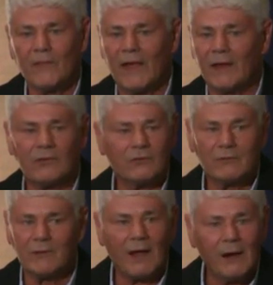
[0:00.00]
And it's
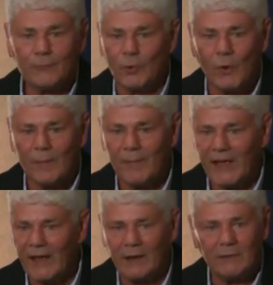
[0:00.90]
not up to one
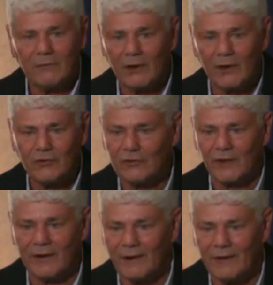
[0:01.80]
man. The
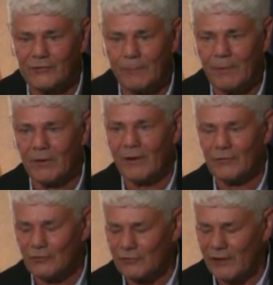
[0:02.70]

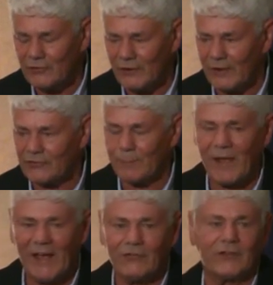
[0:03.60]
legislation has to
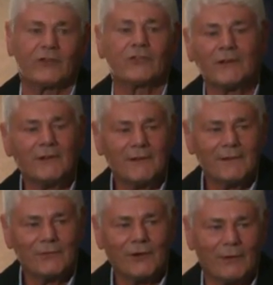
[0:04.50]
pass this.
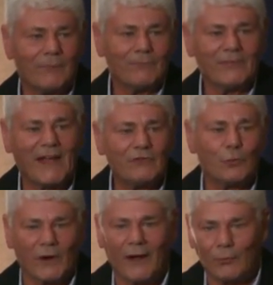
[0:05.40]
So that's
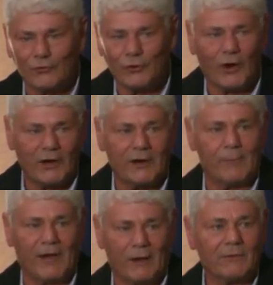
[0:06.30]
what I was talking
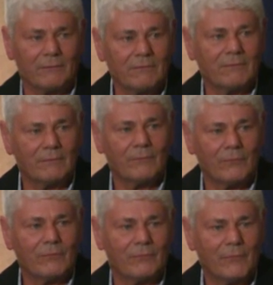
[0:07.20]
about.
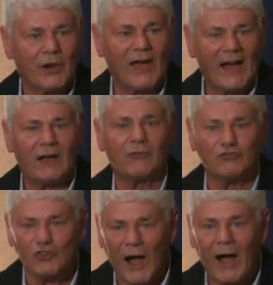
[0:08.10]
The lack
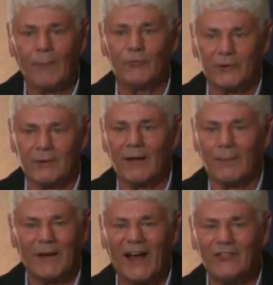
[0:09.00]
of jobs. And
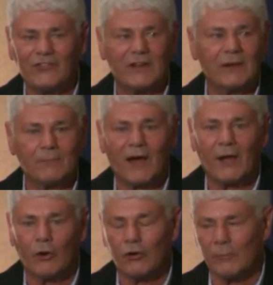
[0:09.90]
I mean, I see it in
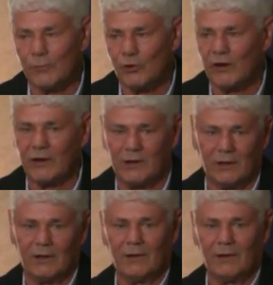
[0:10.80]
my own community.